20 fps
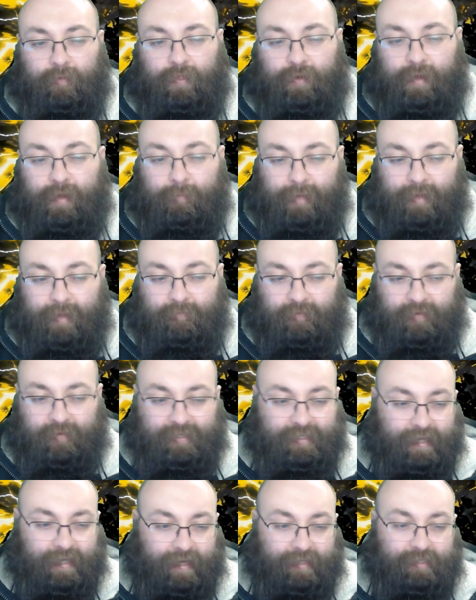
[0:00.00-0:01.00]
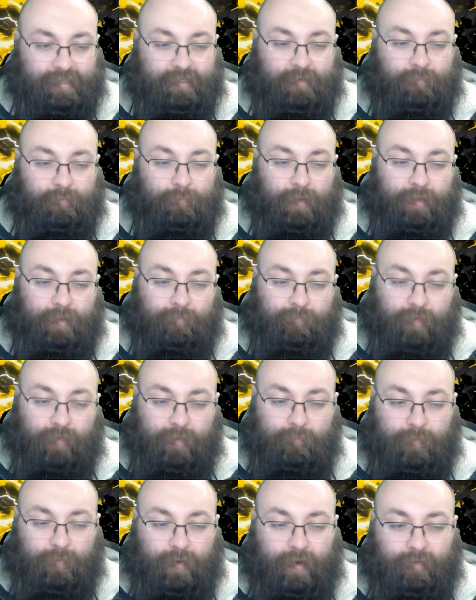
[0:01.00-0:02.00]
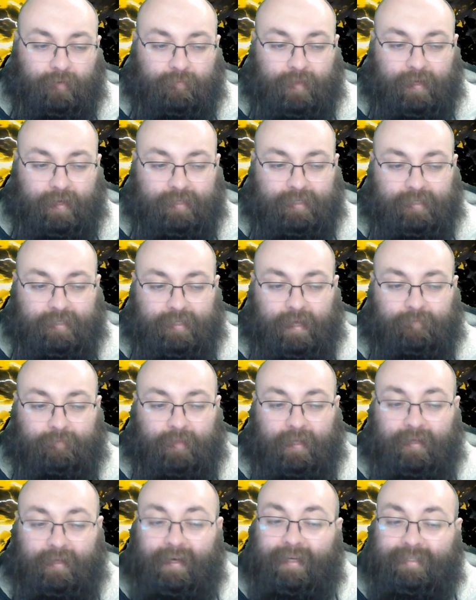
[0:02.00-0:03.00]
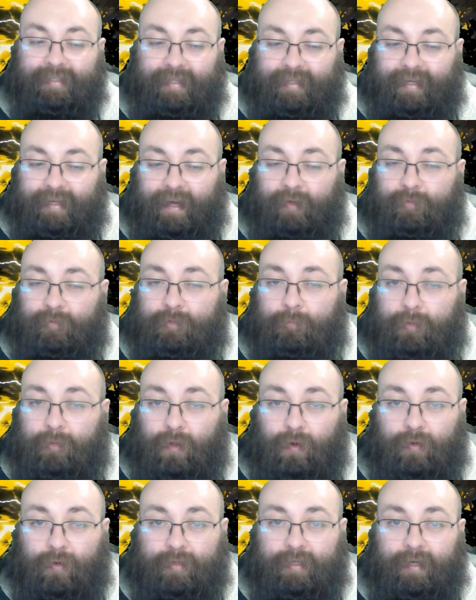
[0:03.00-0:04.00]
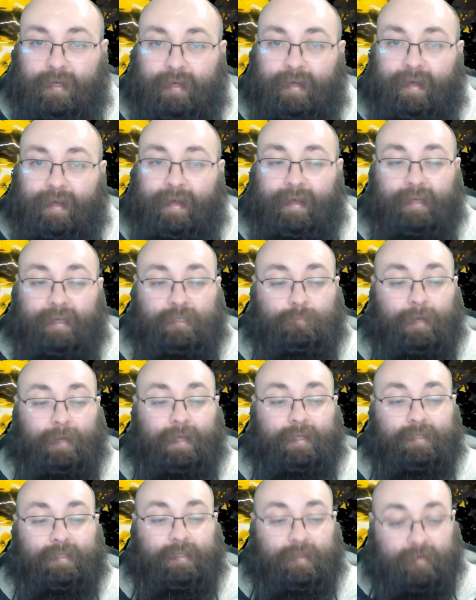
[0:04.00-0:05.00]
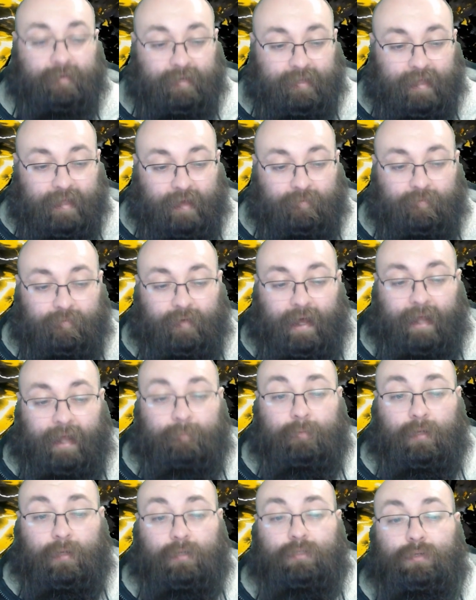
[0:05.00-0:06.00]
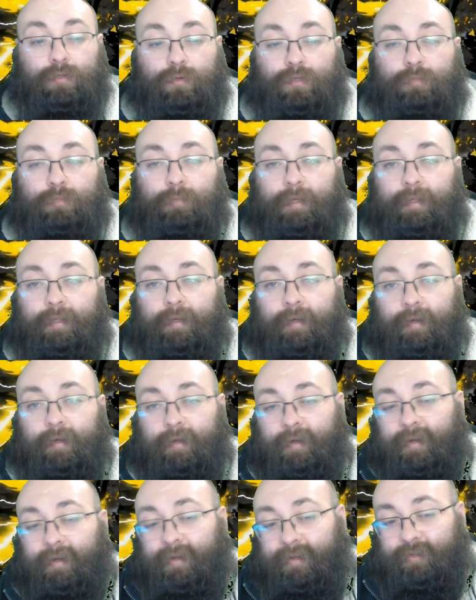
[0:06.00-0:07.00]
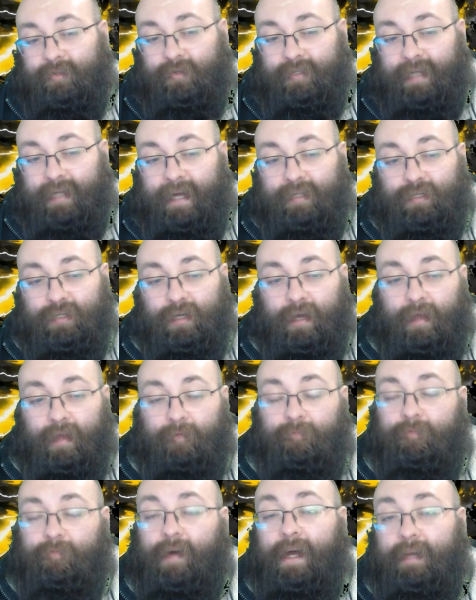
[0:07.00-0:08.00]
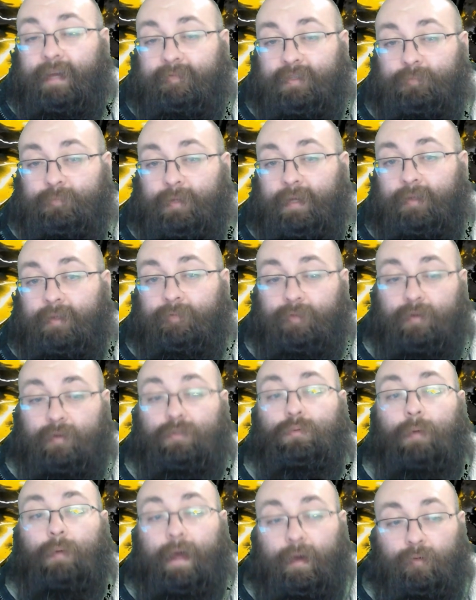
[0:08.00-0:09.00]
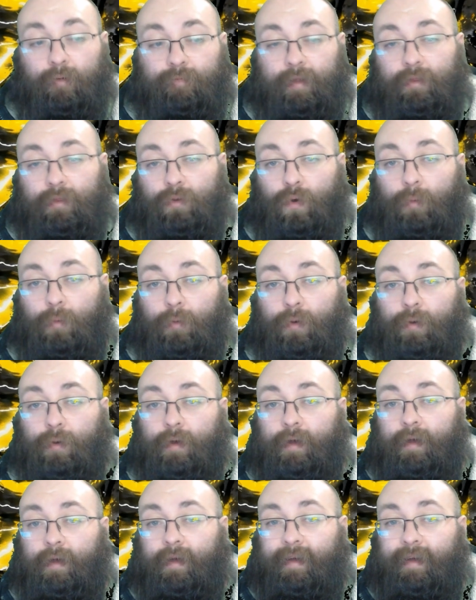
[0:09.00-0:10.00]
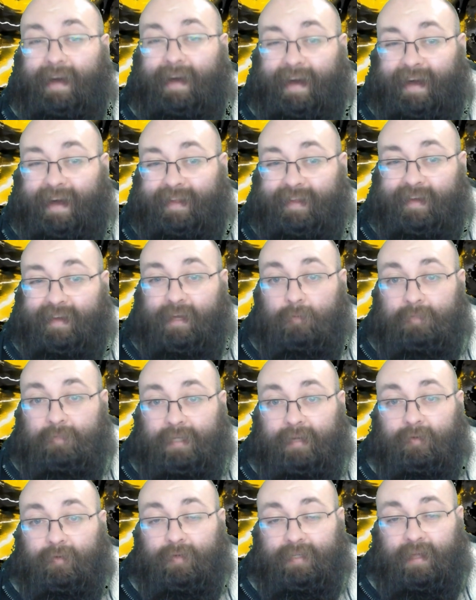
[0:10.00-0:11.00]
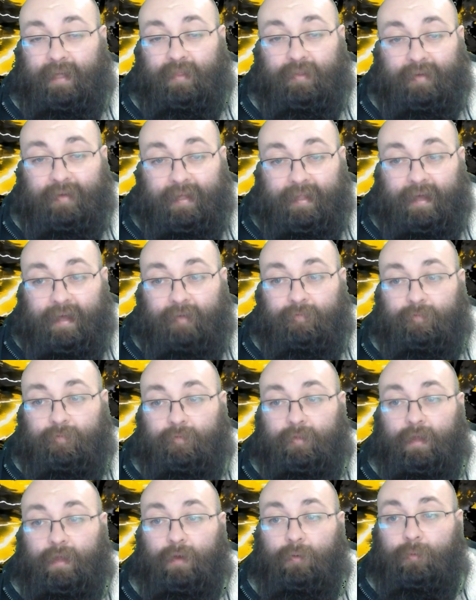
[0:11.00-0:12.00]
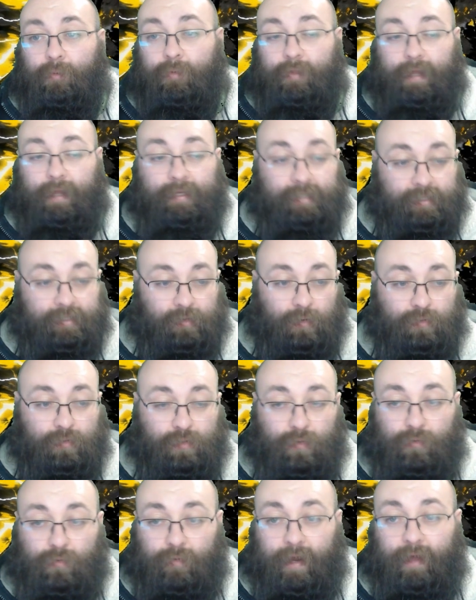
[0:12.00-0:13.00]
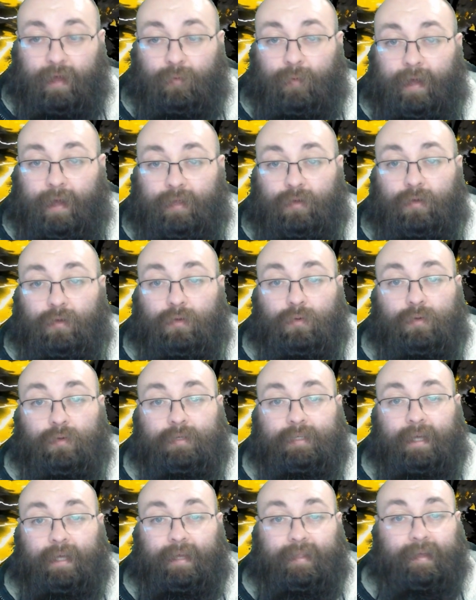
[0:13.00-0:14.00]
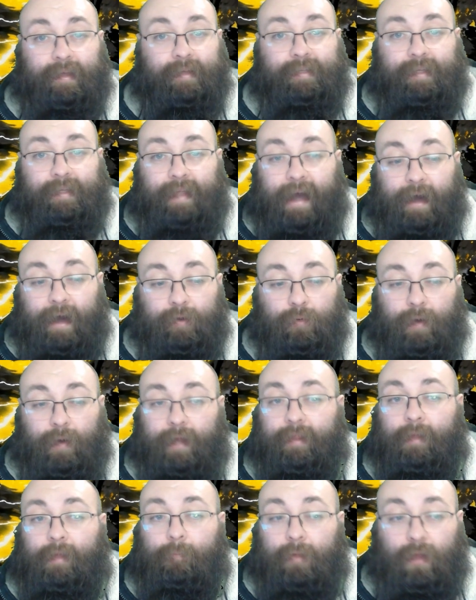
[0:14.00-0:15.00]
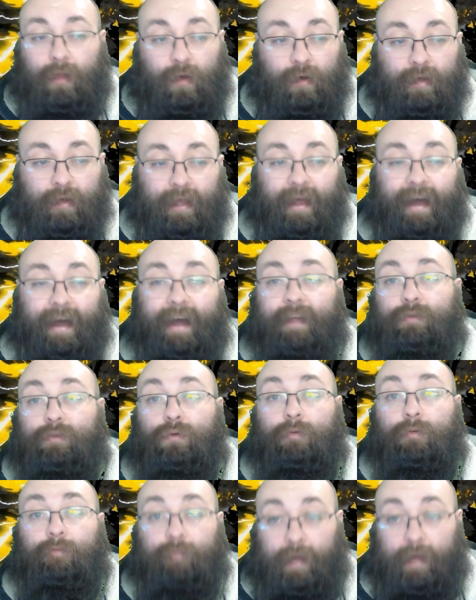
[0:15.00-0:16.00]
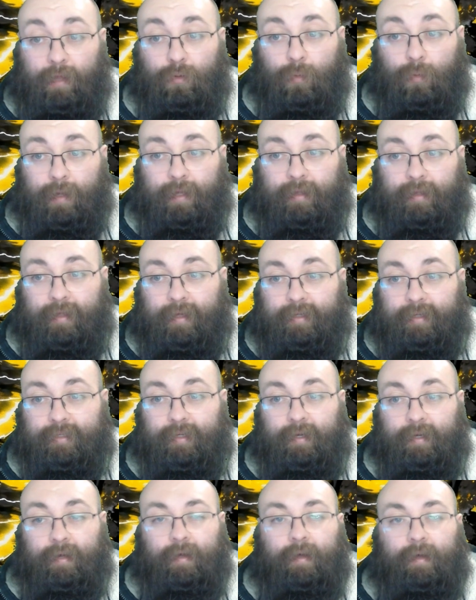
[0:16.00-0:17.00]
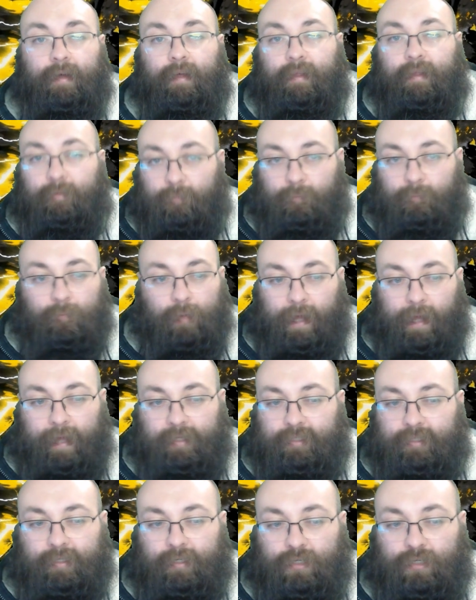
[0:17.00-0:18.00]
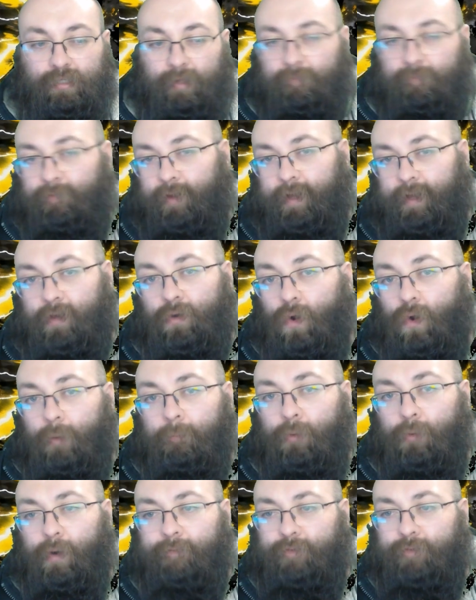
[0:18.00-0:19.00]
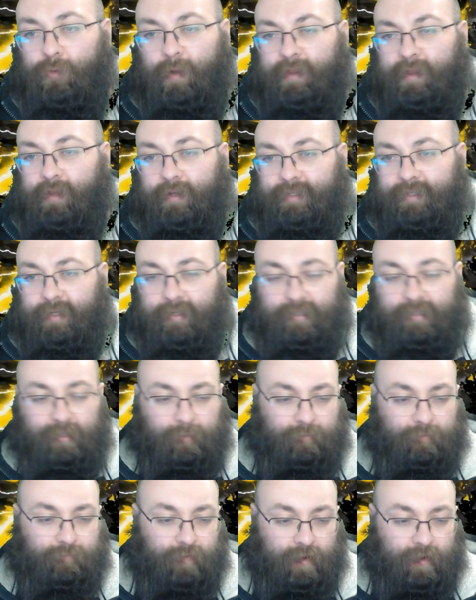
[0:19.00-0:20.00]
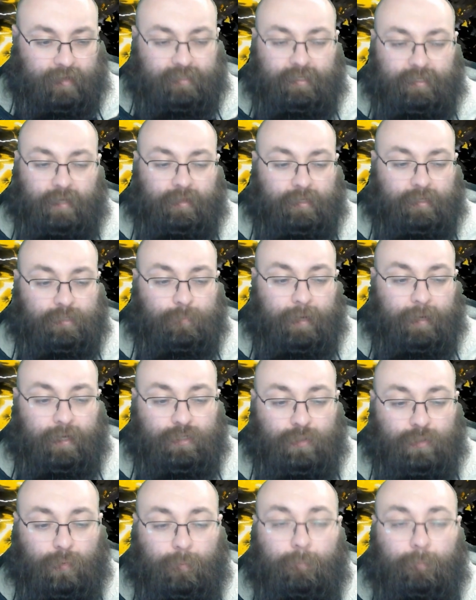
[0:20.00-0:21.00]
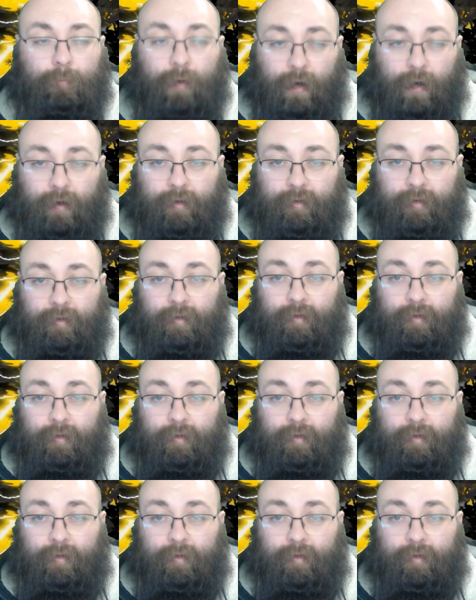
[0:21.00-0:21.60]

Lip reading: 3 mid for 6, but the fun part of this is if the last attack was blocked, it gets -3 diff and +2 speed. So it's actually 5 speed for 12 in Nomu, and it comes out as a 3 diff. Now, this is also great when you use Ignited Arrow and they block, and you find one of these. It's just a funny combo. Everyone does it, to be fair. It's nothing special, but